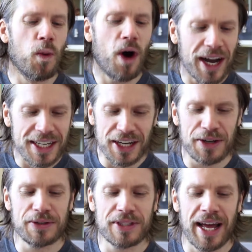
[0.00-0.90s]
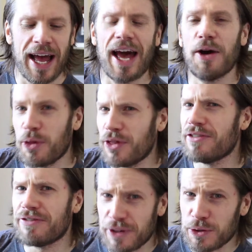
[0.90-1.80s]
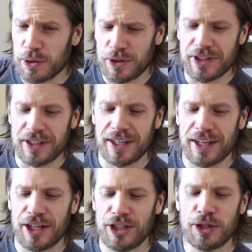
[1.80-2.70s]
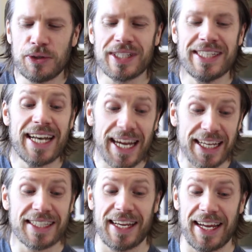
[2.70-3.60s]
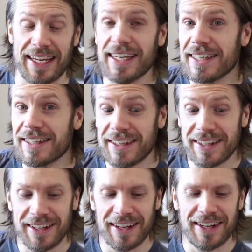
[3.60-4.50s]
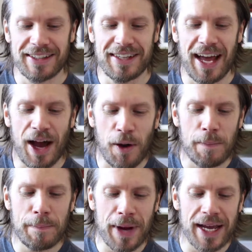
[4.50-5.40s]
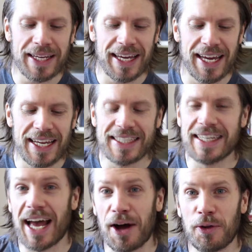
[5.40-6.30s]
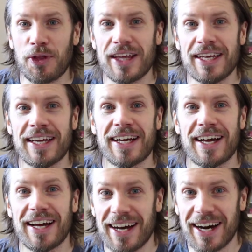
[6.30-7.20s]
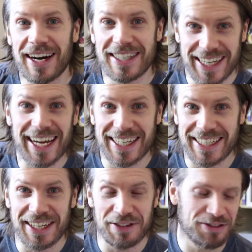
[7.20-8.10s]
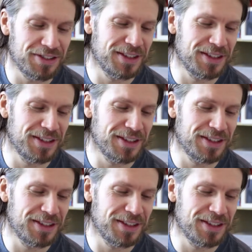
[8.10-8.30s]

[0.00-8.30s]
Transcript: Why don't healthy foods use nicotine to help make eating healthy addictive?